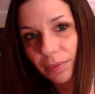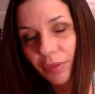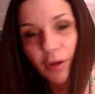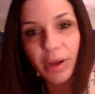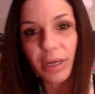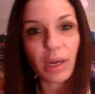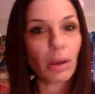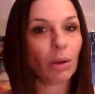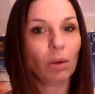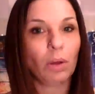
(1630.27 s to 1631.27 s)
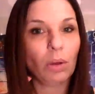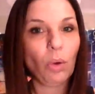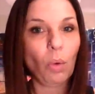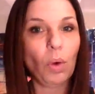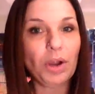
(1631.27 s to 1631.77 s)
They're going to
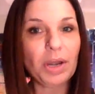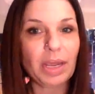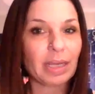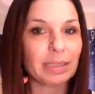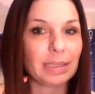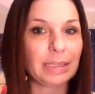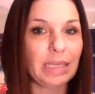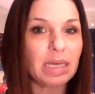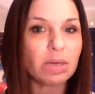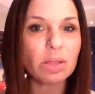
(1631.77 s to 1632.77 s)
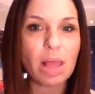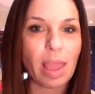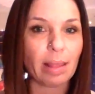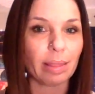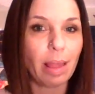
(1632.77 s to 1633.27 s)
hoard and steal
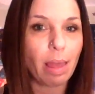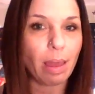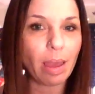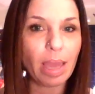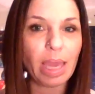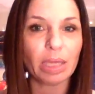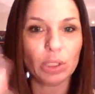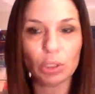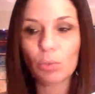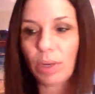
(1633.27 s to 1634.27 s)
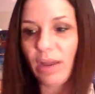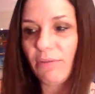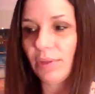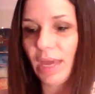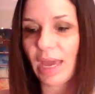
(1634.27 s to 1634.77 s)
and lie and do
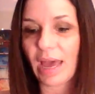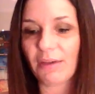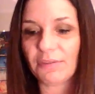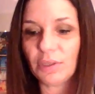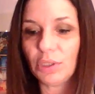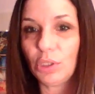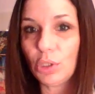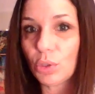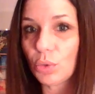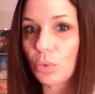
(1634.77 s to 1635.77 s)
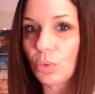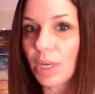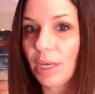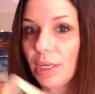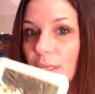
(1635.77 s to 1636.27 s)
whatever they have to do.
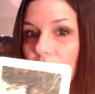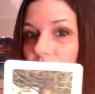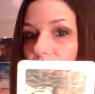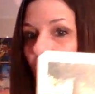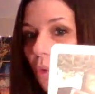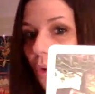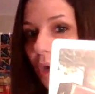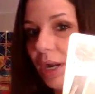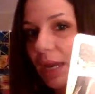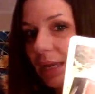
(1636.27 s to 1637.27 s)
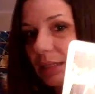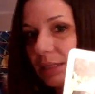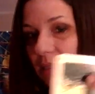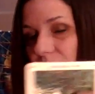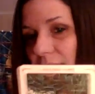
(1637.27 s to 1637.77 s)
Hoard and
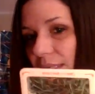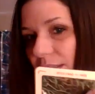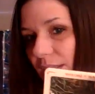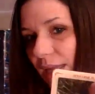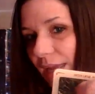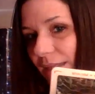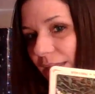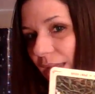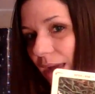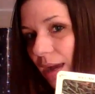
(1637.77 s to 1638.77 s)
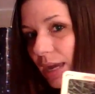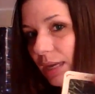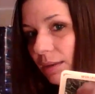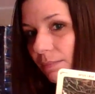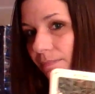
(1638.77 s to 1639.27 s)
steal and
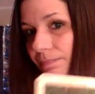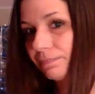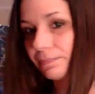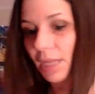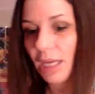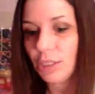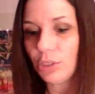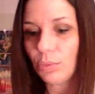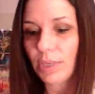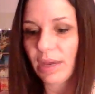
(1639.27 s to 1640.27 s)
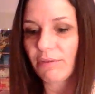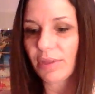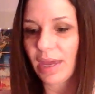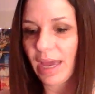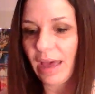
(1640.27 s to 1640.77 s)
lie and do whatever
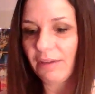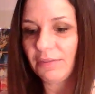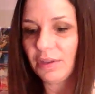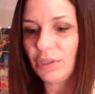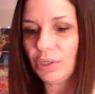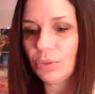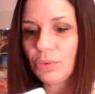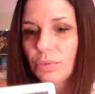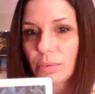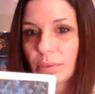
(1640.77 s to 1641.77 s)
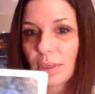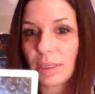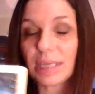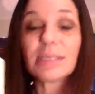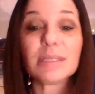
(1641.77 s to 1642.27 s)
they have to do.
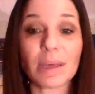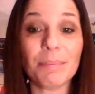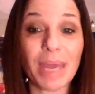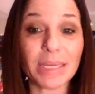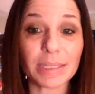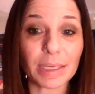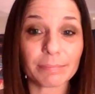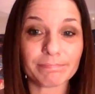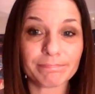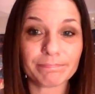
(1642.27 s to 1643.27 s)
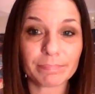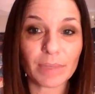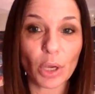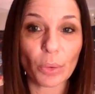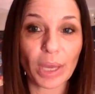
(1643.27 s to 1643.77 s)
This is amazing.
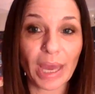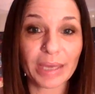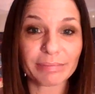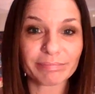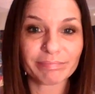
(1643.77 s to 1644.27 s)
Okay?